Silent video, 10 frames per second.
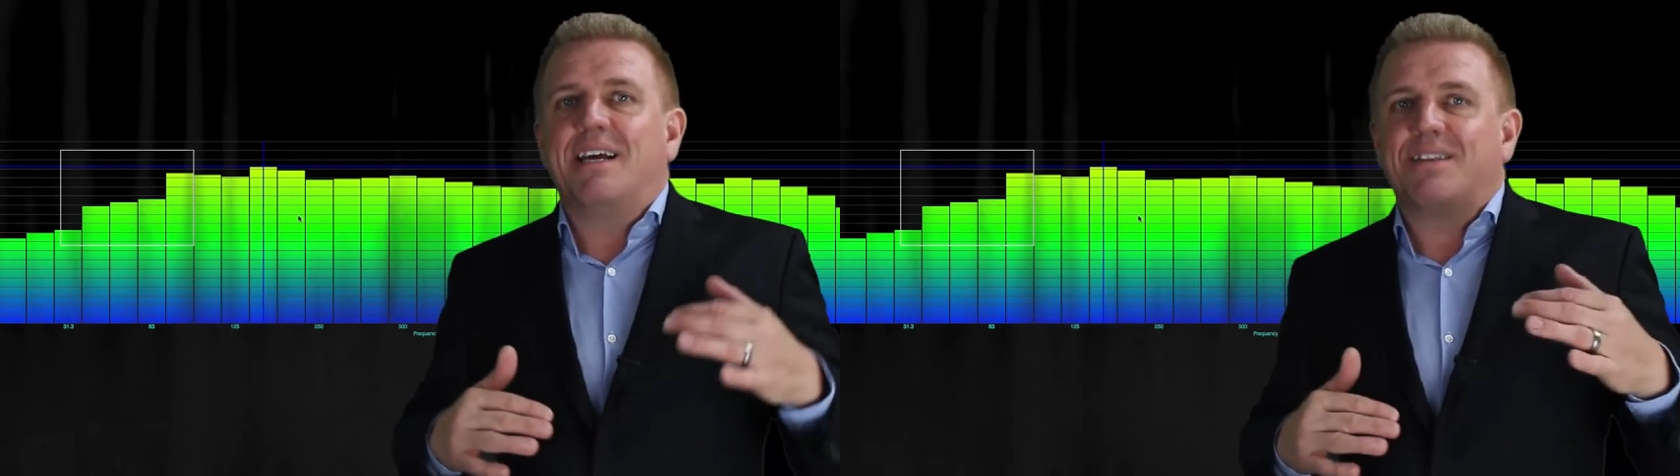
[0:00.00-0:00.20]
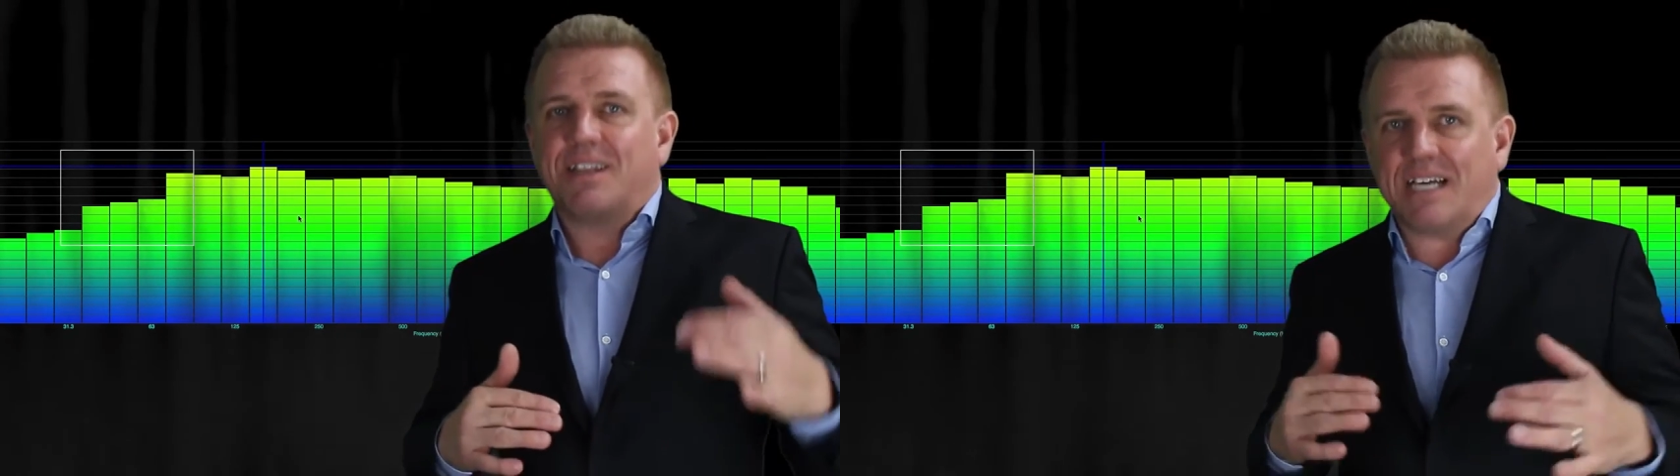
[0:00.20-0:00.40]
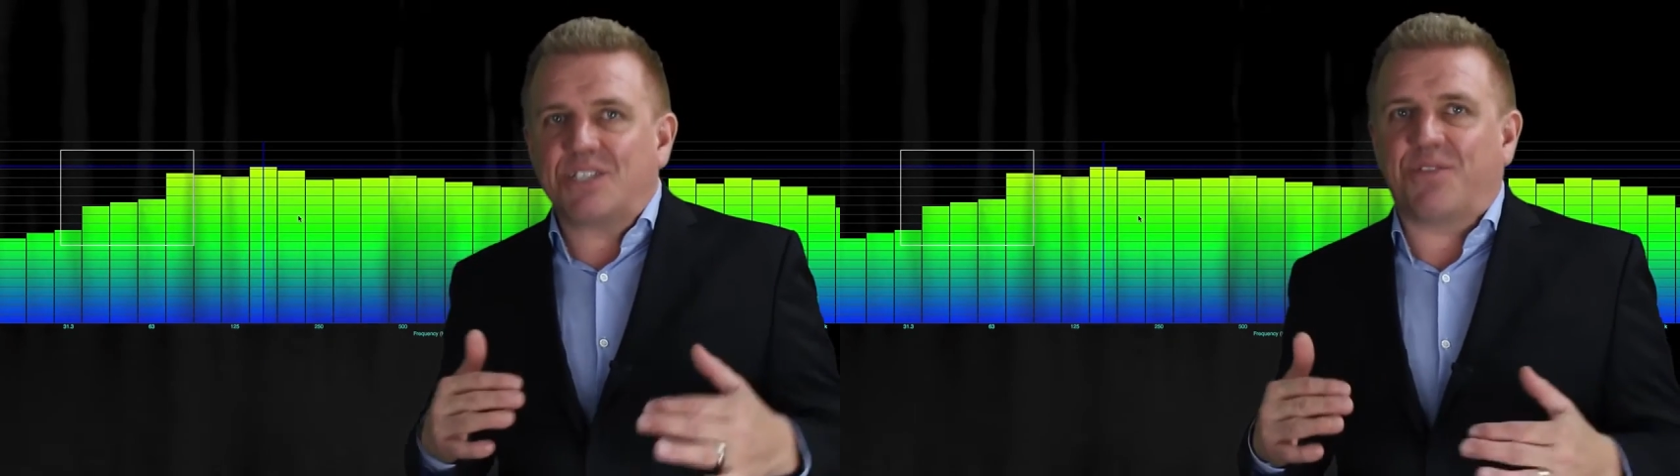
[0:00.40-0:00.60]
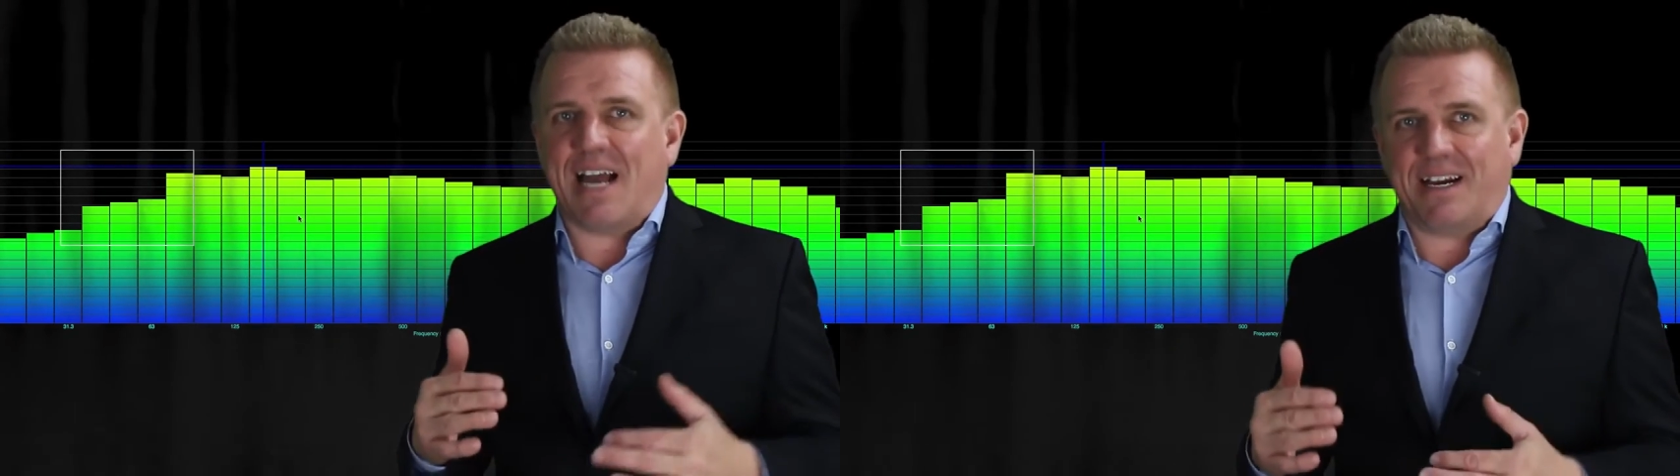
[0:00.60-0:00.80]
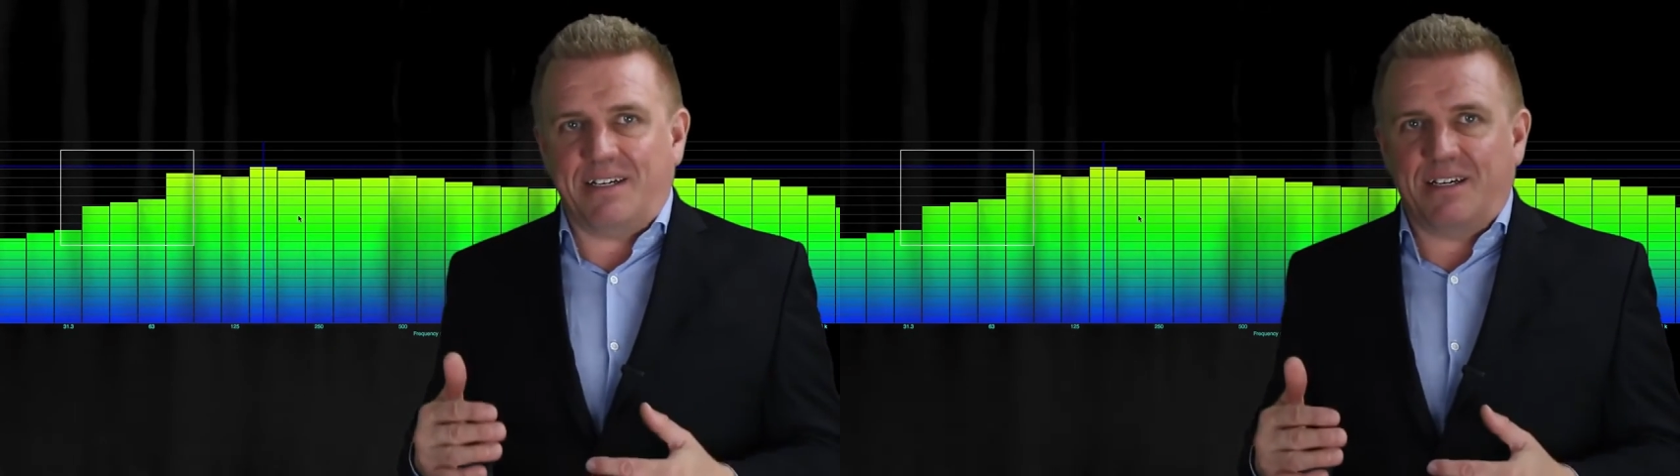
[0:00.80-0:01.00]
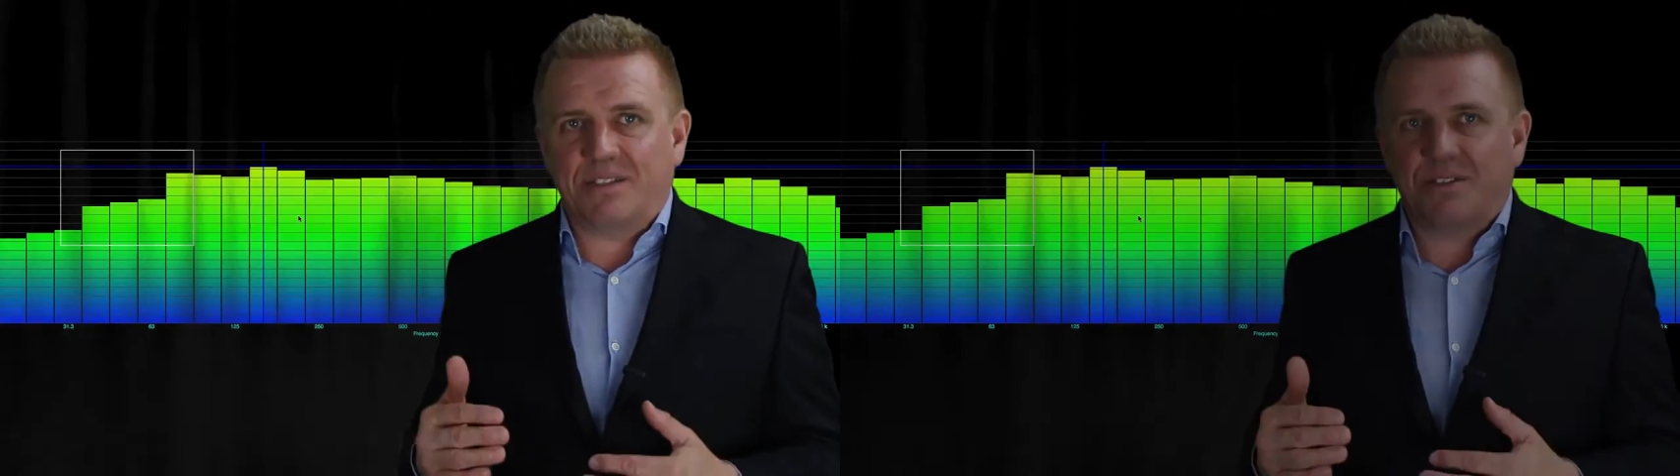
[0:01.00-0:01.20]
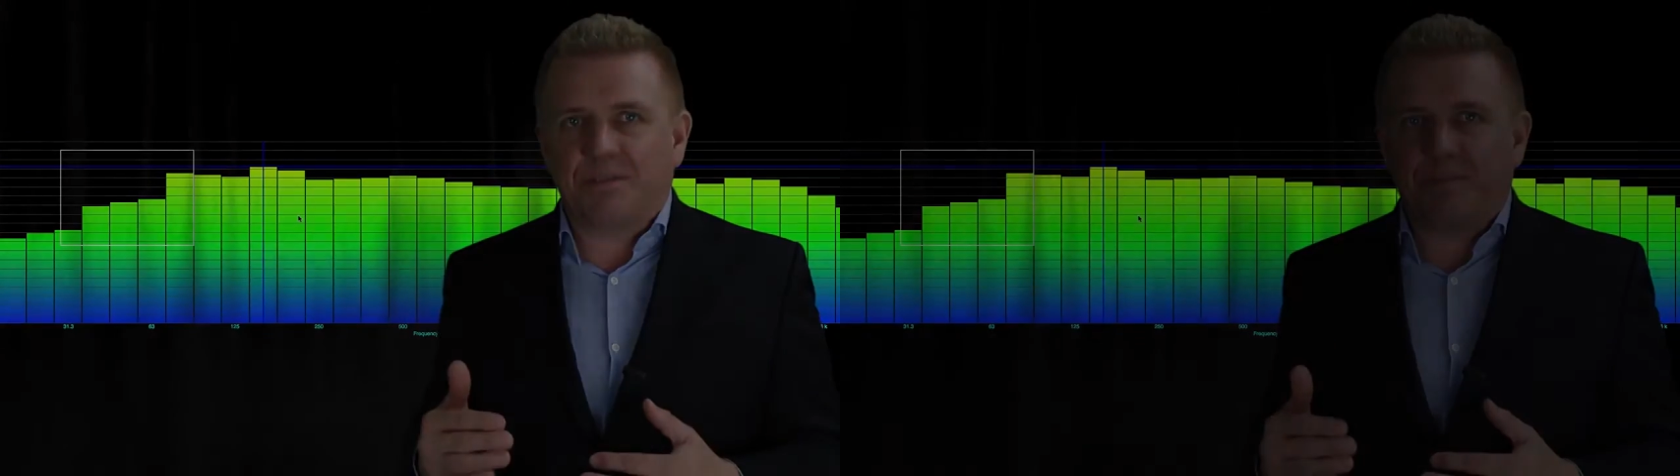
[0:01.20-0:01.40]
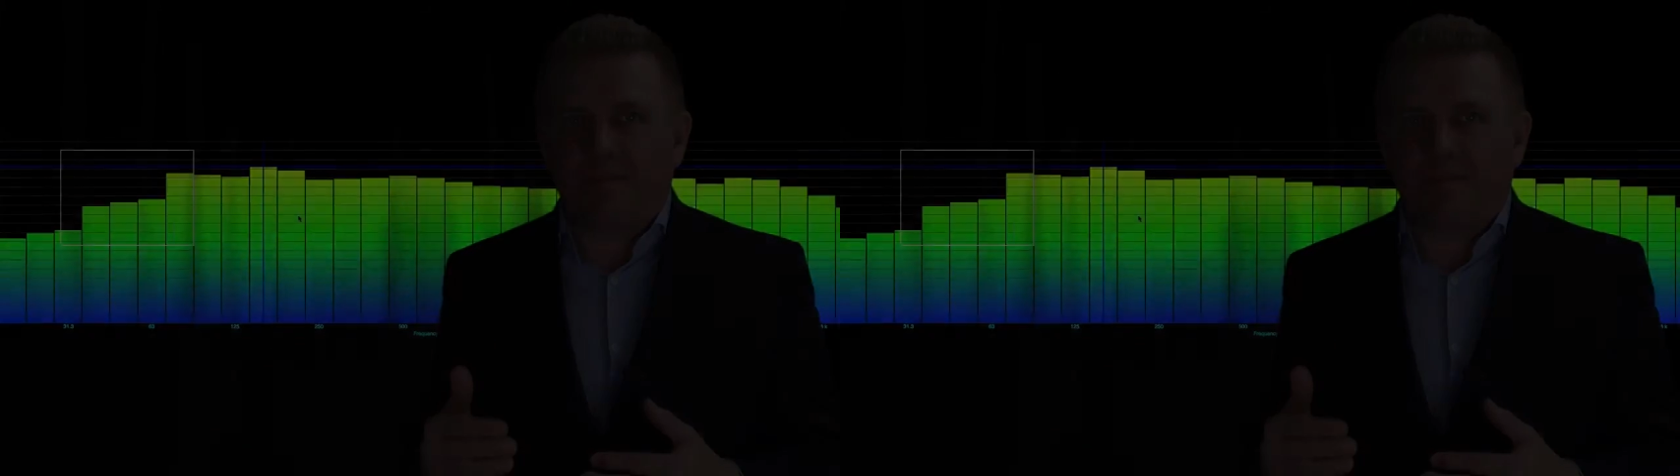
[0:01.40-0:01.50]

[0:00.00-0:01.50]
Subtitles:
the less flat it is.